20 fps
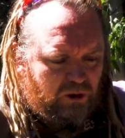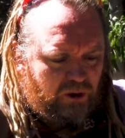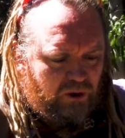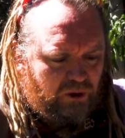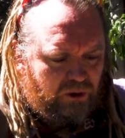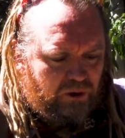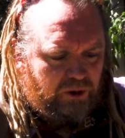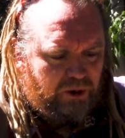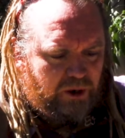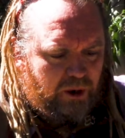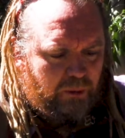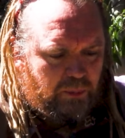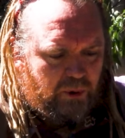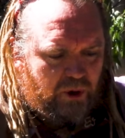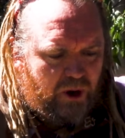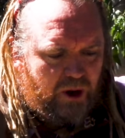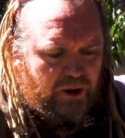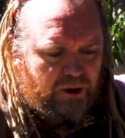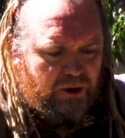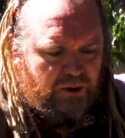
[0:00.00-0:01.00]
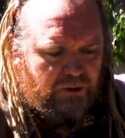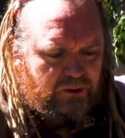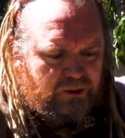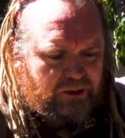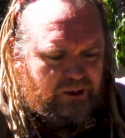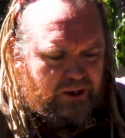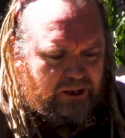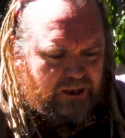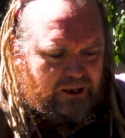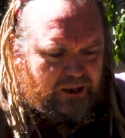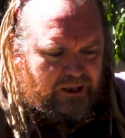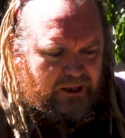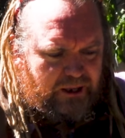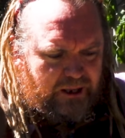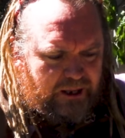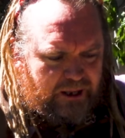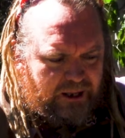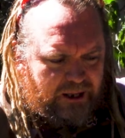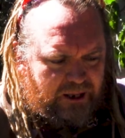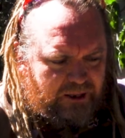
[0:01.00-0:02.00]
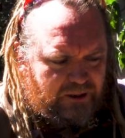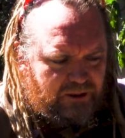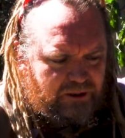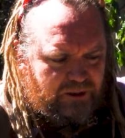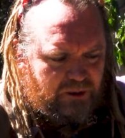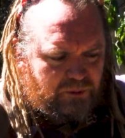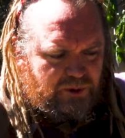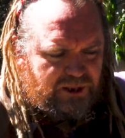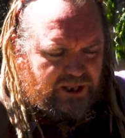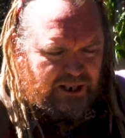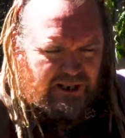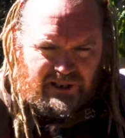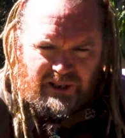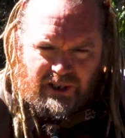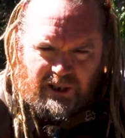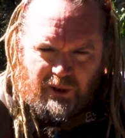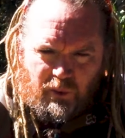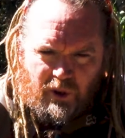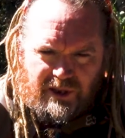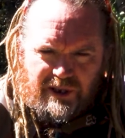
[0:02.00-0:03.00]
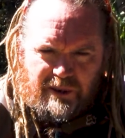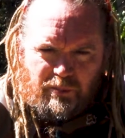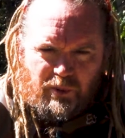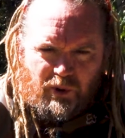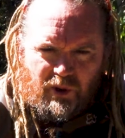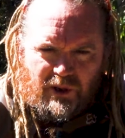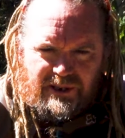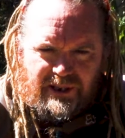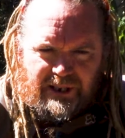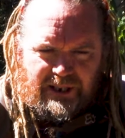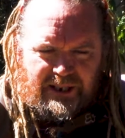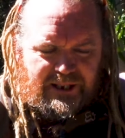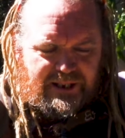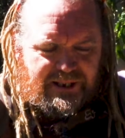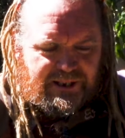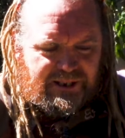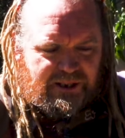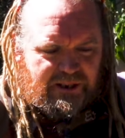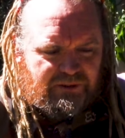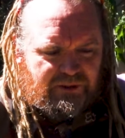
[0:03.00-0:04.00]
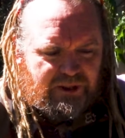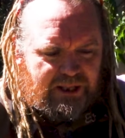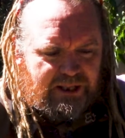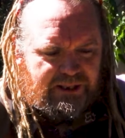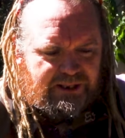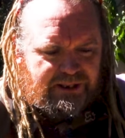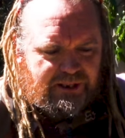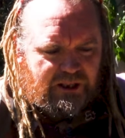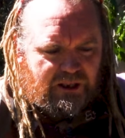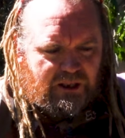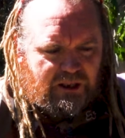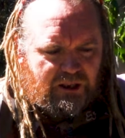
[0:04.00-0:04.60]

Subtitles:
on a Prado. And it was actually quite surprising because there's